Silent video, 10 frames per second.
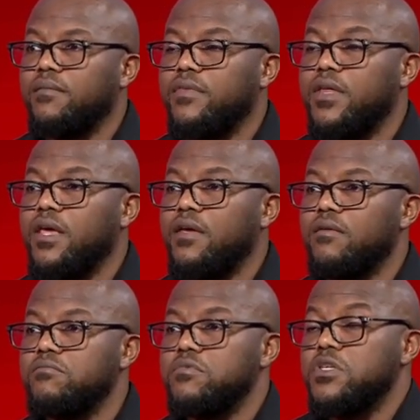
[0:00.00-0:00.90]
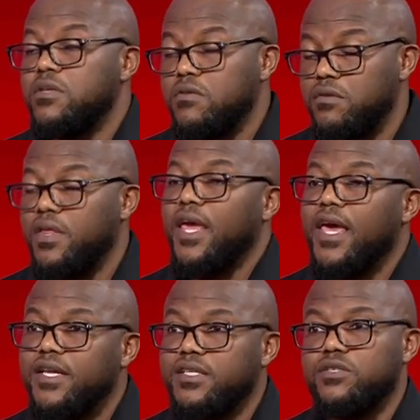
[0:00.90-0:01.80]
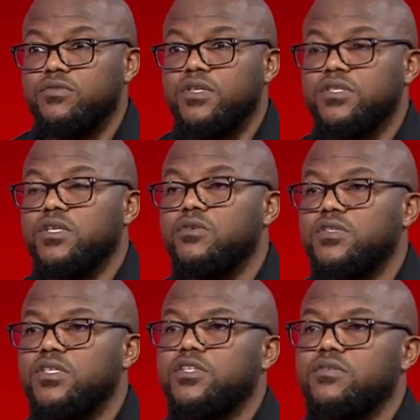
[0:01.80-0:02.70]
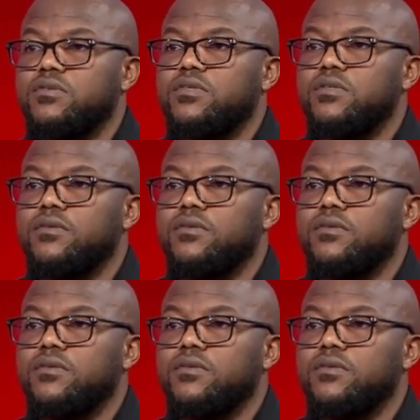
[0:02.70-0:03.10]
they enter into these negotiations.